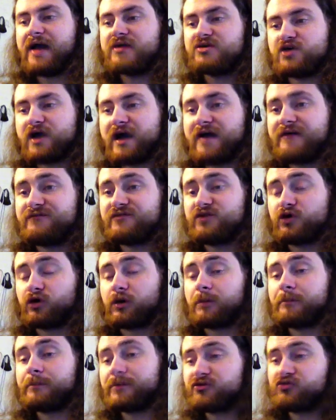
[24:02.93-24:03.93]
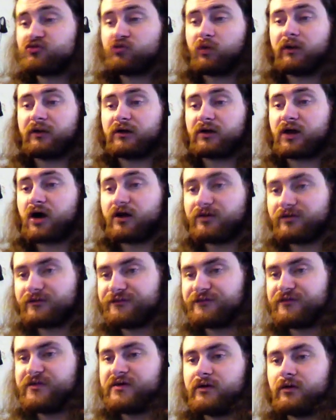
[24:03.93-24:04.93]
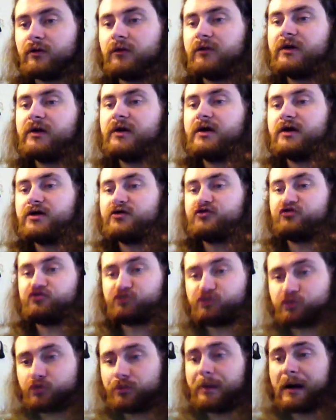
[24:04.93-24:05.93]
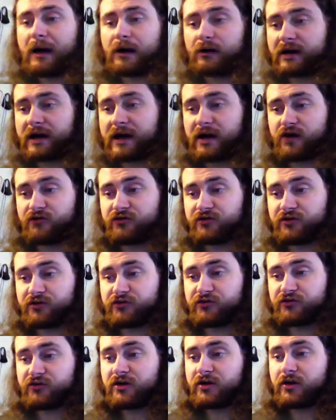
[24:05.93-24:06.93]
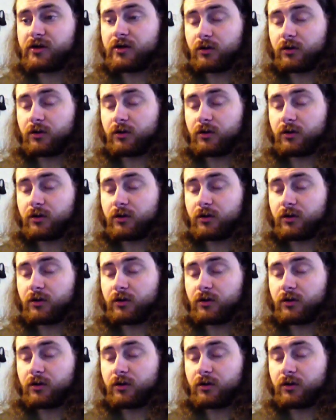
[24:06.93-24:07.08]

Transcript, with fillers: and you have your Abyss Dweller on the field, two powerhouses.